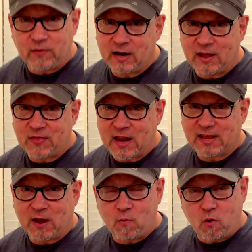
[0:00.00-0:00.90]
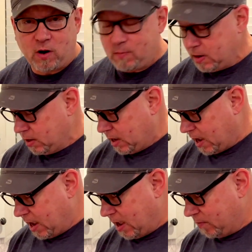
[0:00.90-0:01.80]
and let that get warm.
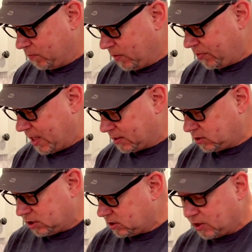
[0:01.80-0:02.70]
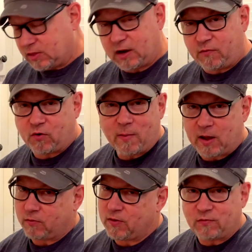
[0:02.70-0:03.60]
Let that just sit there for
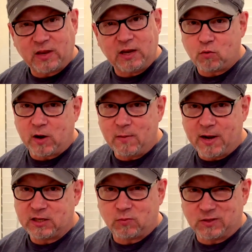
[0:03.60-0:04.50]
about 15-20 minutes.